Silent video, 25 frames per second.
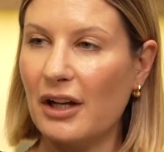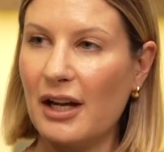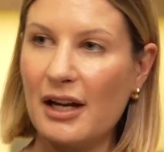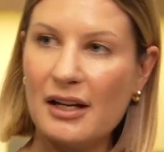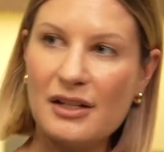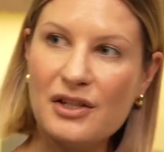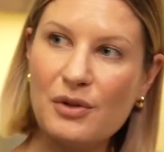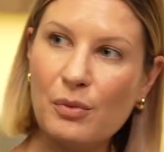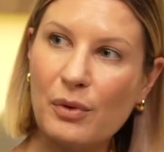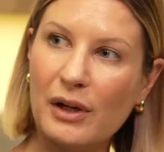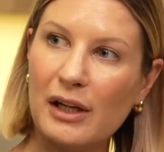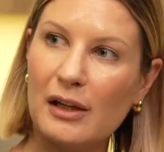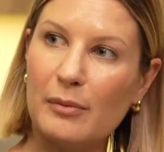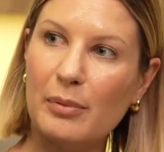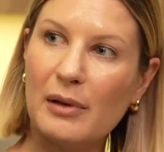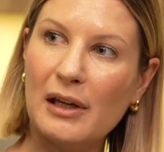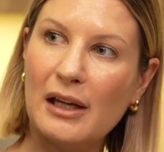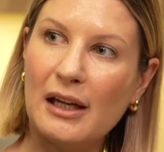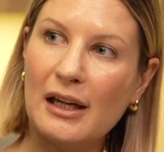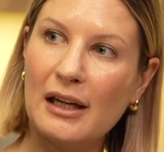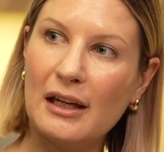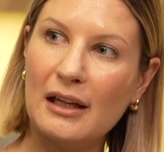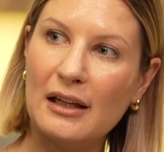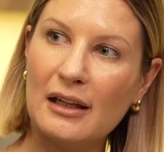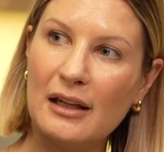how's your week
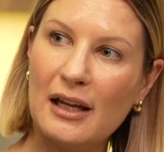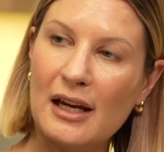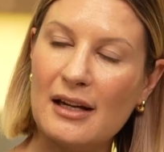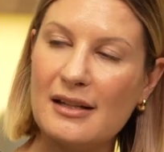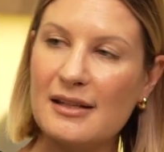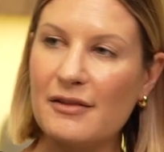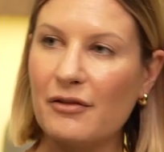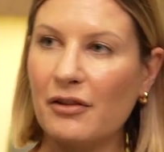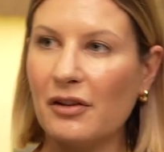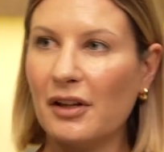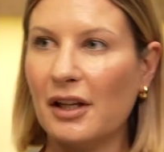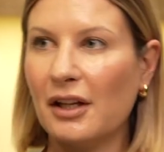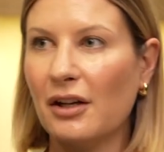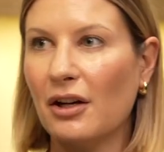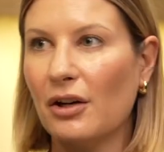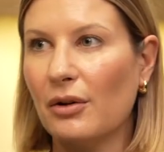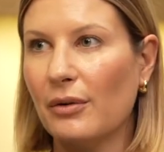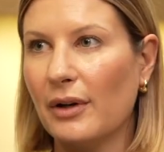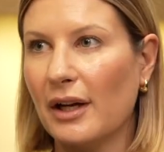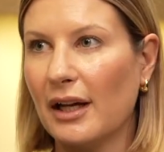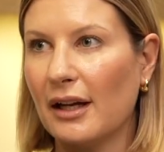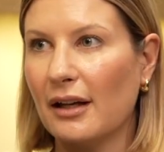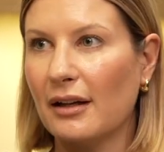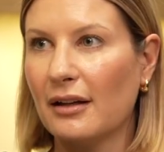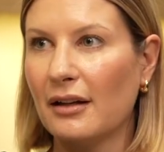been? How's everything
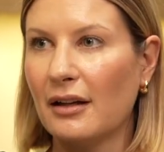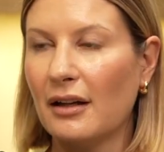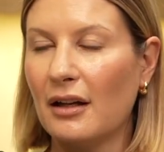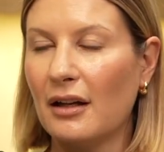going?